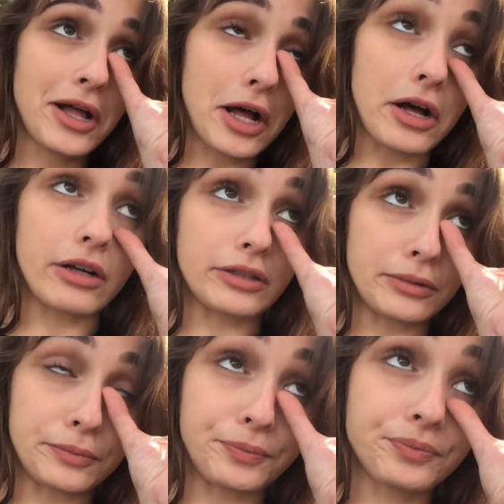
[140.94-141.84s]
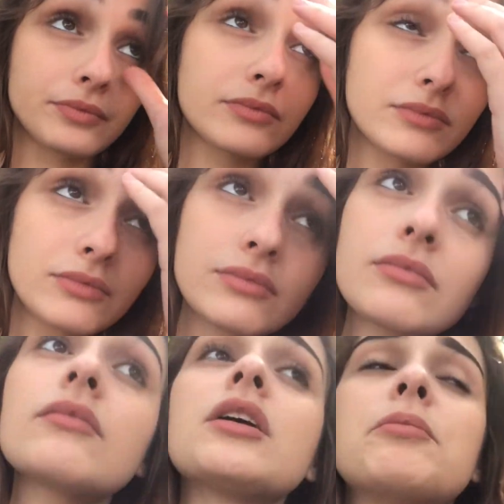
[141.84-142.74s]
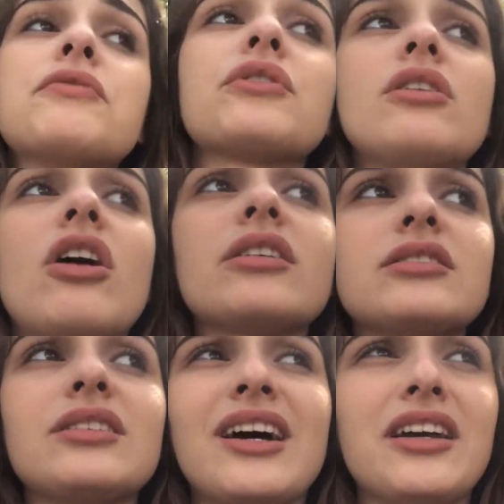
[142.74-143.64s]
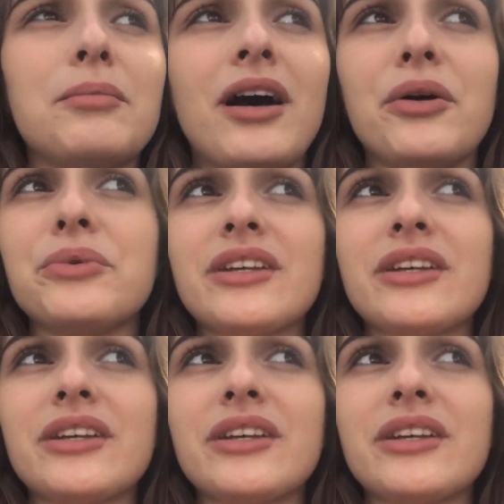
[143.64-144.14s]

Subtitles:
But for the longest time, I was